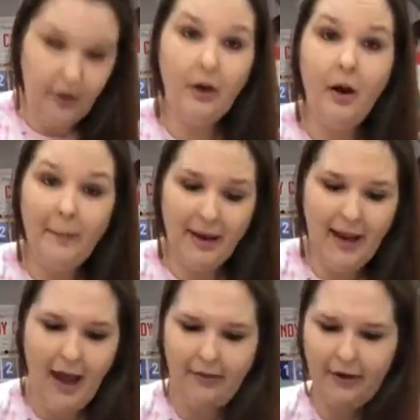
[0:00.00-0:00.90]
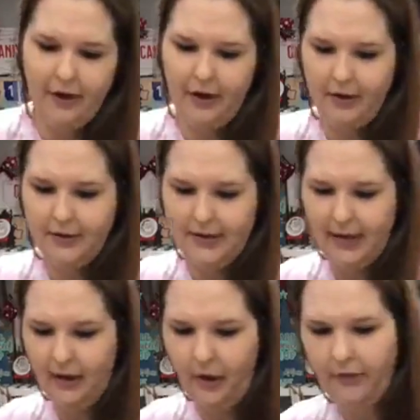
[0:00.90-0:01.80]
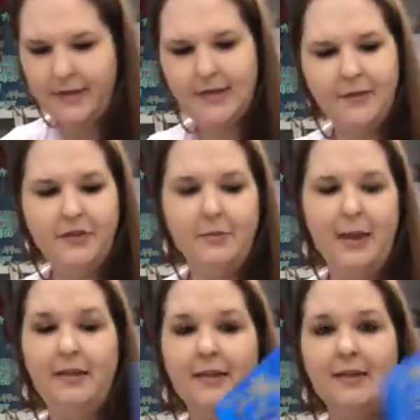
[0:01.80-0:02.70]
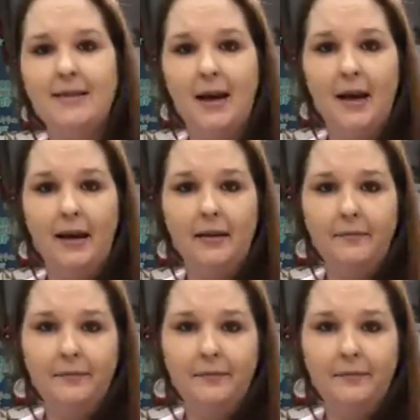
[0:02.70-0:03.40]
can call me Gather to get all the stuff to make this sign.